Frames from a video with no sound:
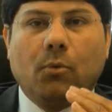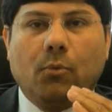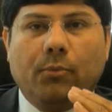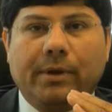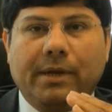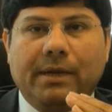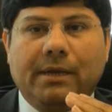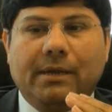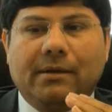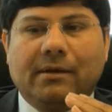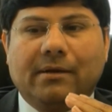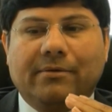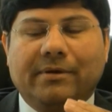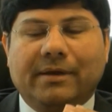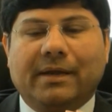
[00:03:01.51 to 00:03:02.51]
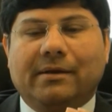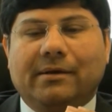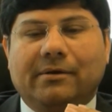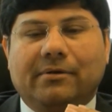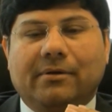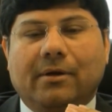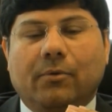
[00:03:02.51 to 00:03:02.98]
we create
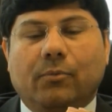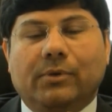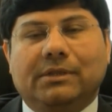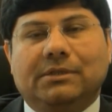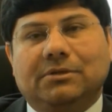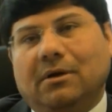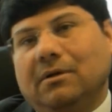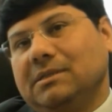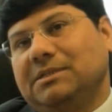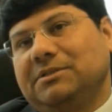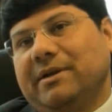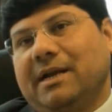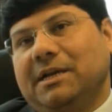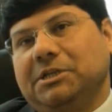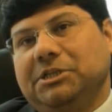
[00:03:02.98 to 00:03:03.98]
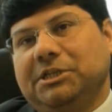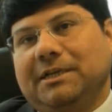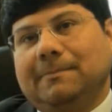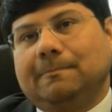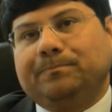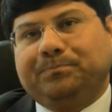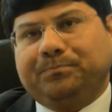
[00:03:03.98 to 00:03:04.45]
a withdrawal strategy.
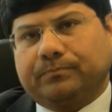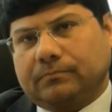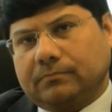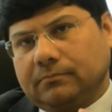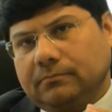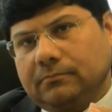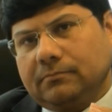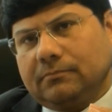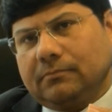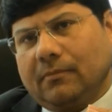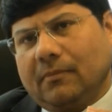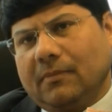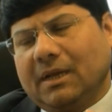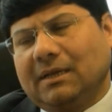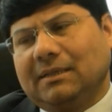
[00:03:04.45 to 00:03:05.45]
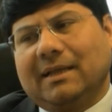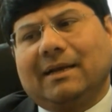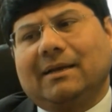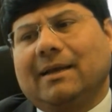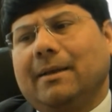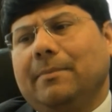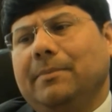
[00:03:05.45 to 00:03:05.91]

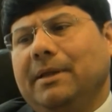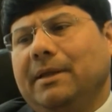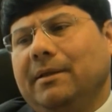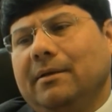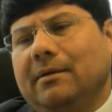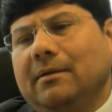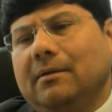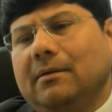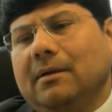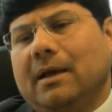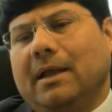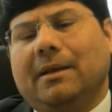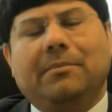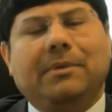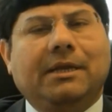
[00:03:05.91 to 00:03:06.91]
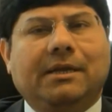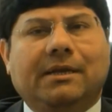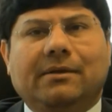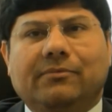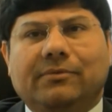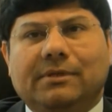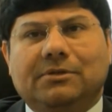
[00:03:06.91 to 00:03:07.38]
That can be an
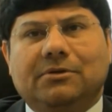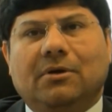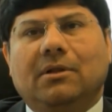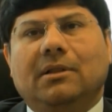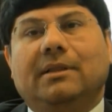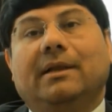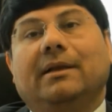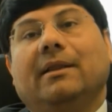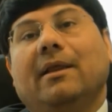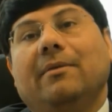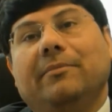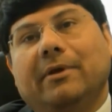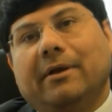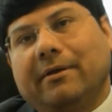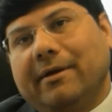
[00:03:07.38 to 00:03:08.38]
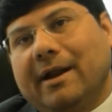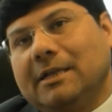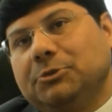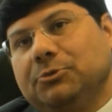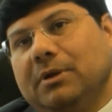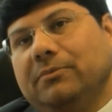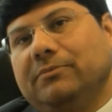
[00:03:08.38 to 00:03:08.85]
immediate withdrawal, that can be a
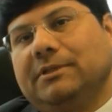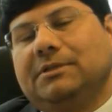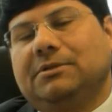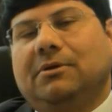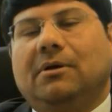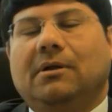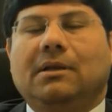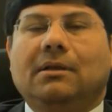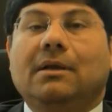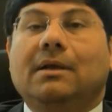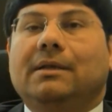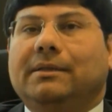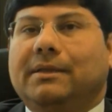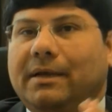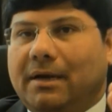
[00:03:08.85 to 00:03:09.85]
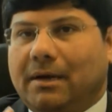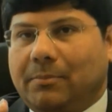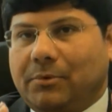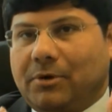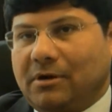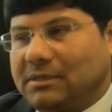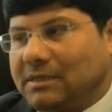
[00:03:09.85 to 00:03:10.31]
gradual withdrawal. There are
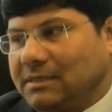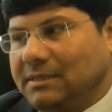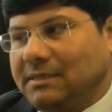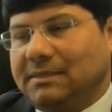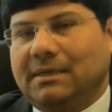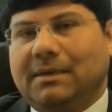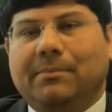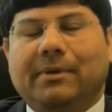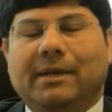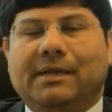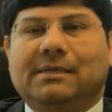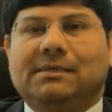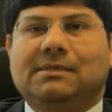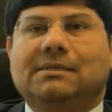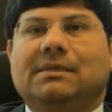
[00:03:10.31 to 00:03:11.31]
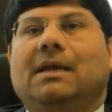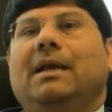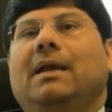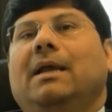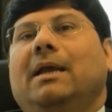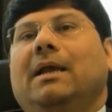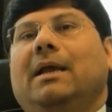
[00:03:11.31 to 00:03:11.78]
processes in place
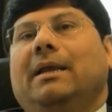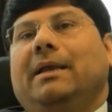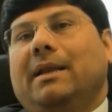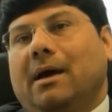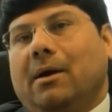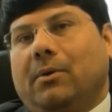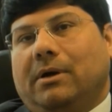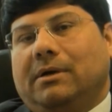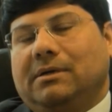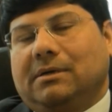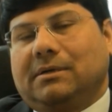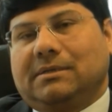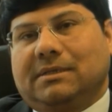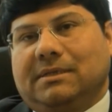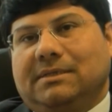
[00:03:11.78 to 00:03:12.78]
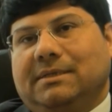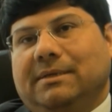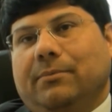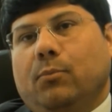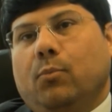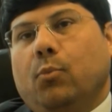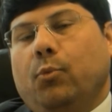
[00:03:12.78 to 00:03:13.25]
in our
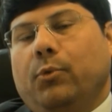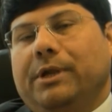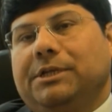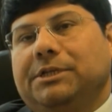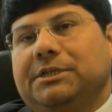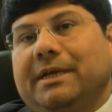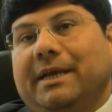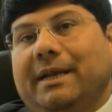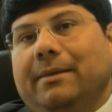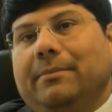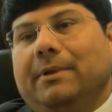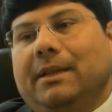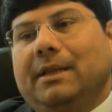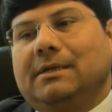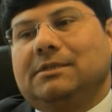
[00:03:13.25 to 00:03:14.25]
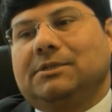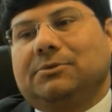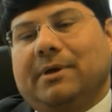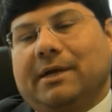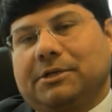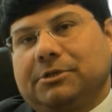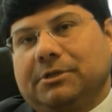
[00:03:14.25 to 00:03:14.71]
system which enable us
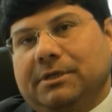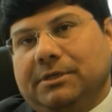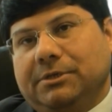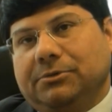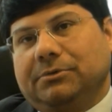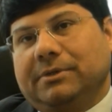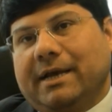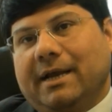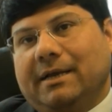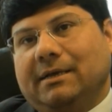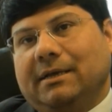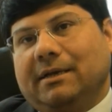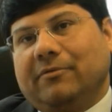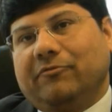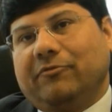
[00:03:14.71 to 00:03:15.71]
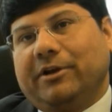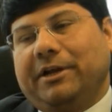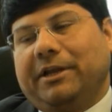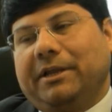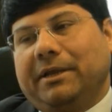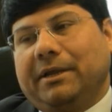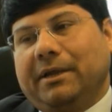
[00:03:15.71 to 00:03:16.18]
to actually do that in a very